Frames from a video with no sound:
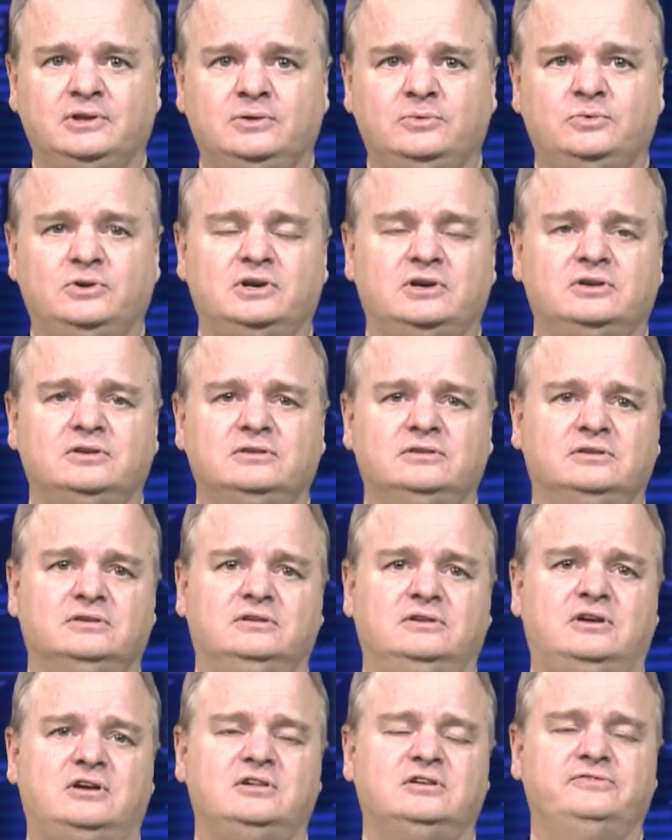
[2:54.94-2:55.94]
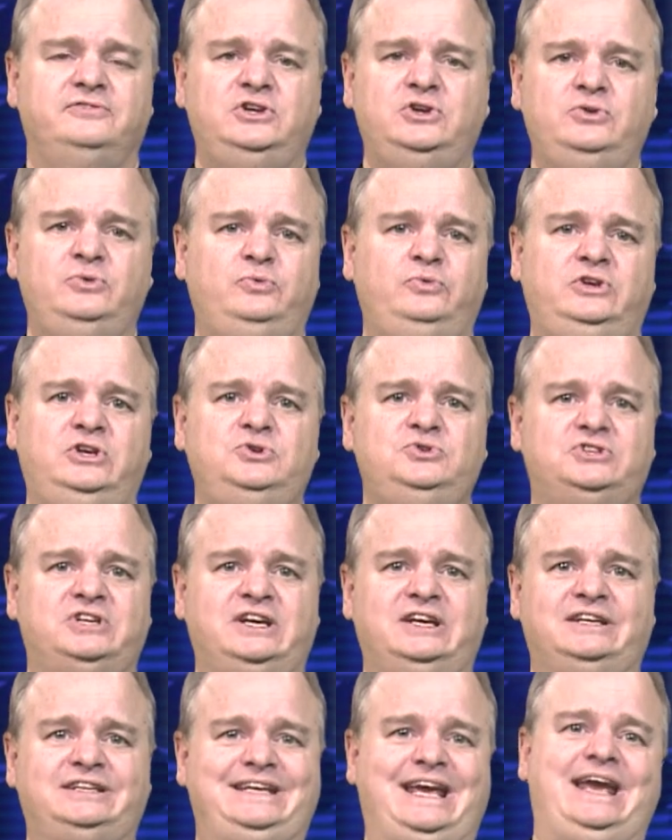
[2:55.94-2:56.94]
Well, all of you
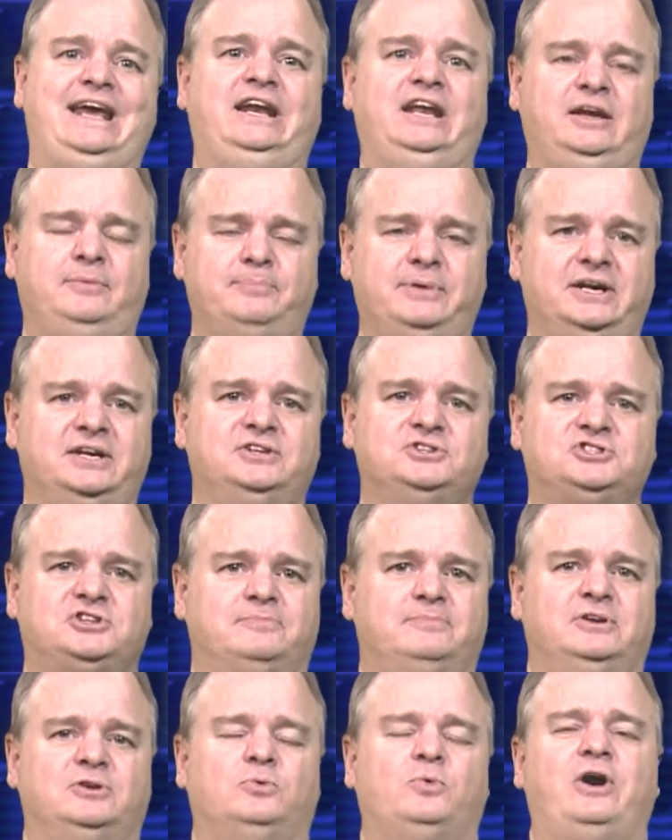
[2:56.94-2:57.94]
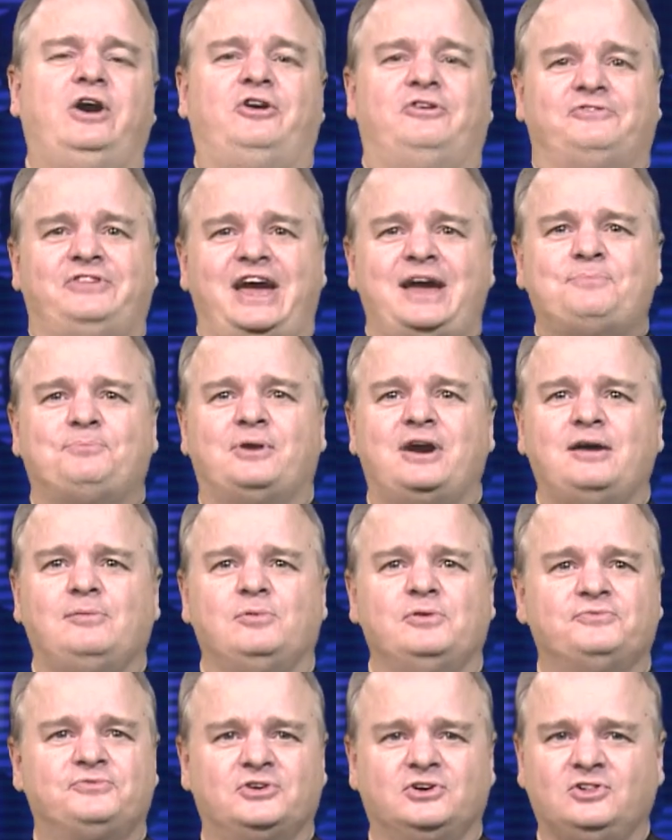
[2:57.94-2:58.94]
using tanning beds have been aware of that
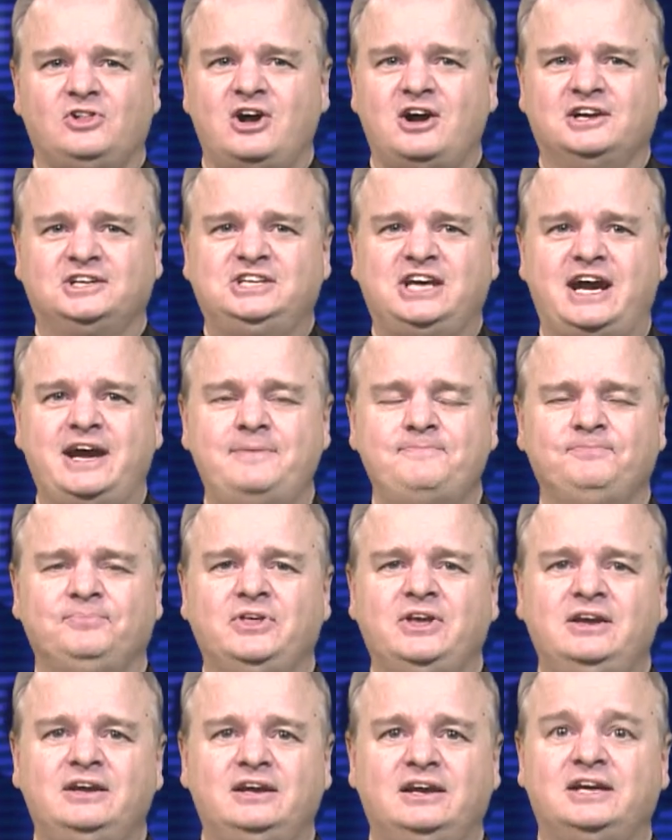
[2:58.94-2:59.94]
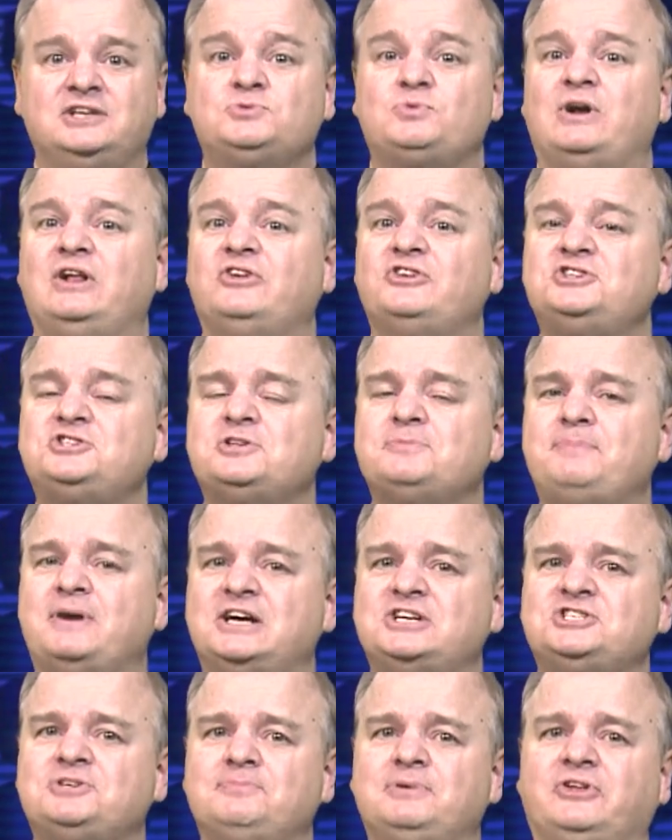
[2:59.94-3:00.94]
problem for a long time, as well as the
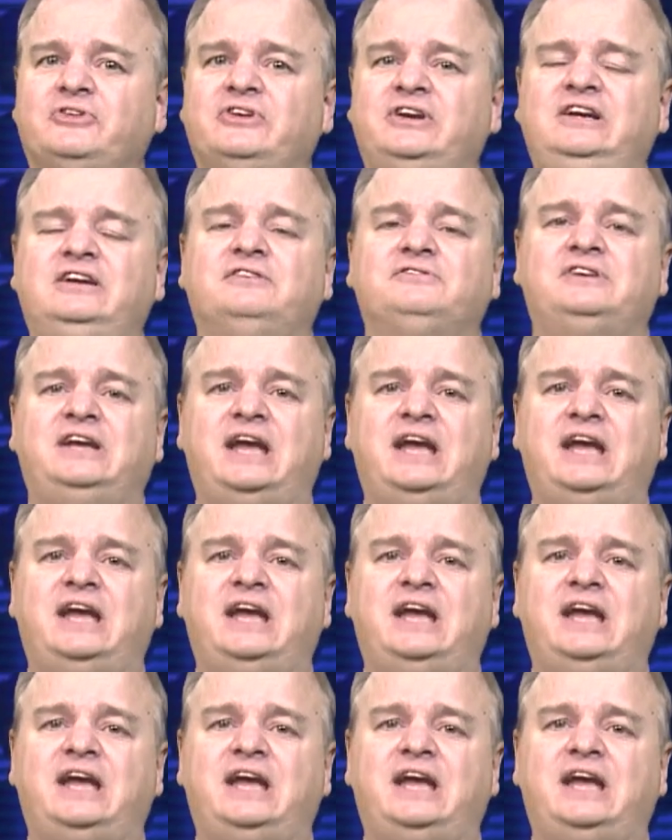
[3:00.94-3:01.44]
possibility of